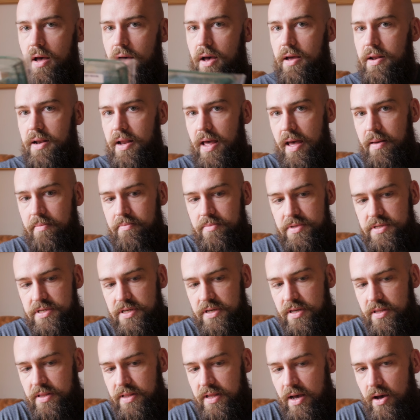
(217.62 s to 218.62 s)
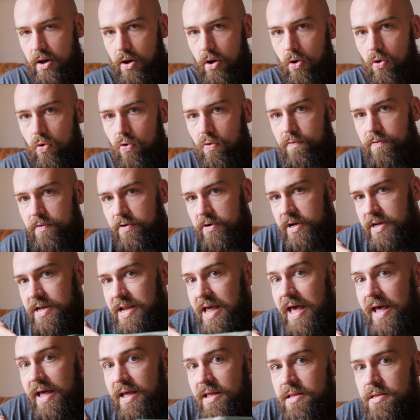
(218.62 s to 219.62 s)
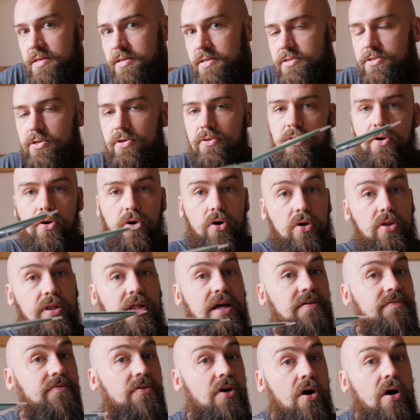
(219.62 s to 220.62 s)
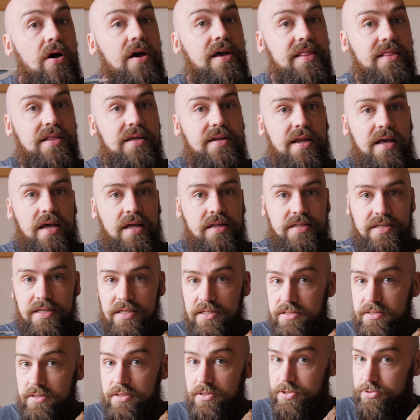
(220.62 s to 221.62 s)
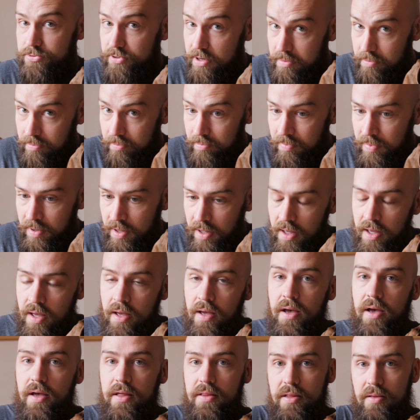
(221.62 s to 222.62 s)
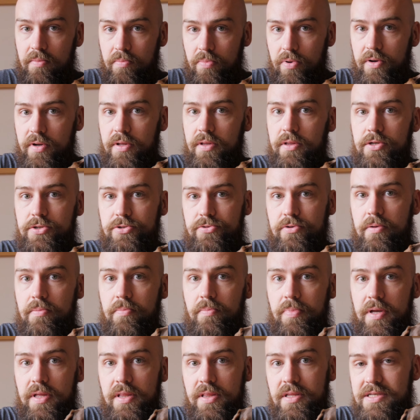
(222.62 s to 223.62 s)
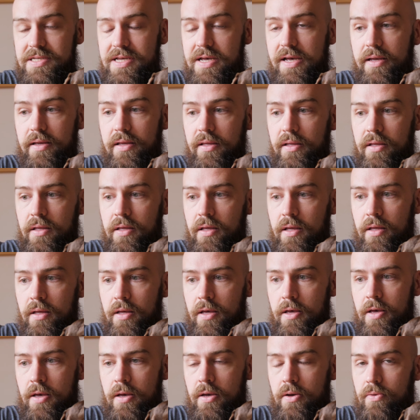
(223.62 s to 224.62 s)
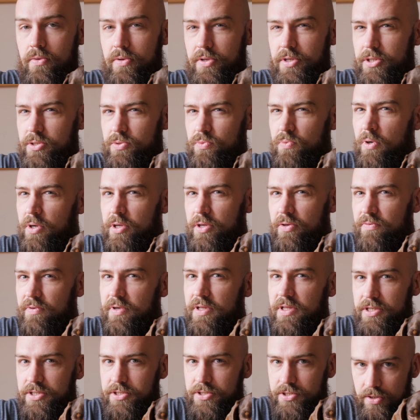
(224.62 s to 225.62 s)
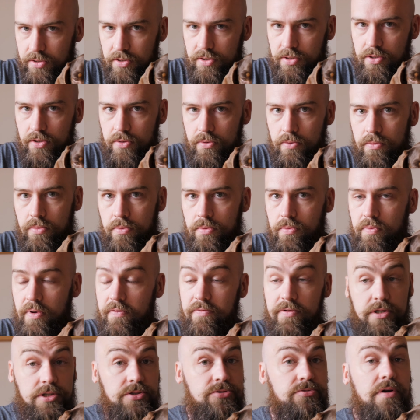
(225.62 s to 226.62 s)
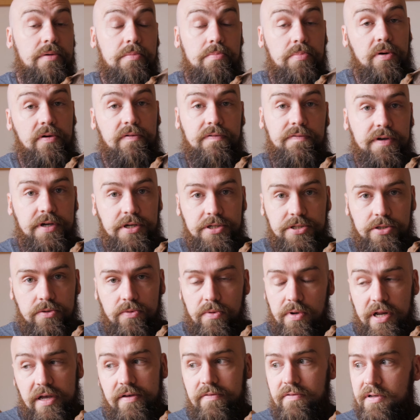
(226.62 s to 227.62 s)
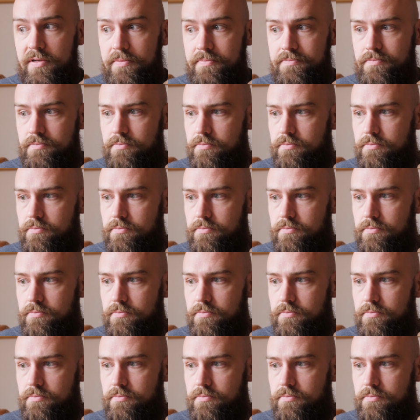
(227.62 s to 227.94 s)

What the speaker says: and emptying that over a net so that all I've got in the net is the shrimp, and then putting the shrimp in the tank, which is what you really should do, whether it's shrimp or fish or whatever.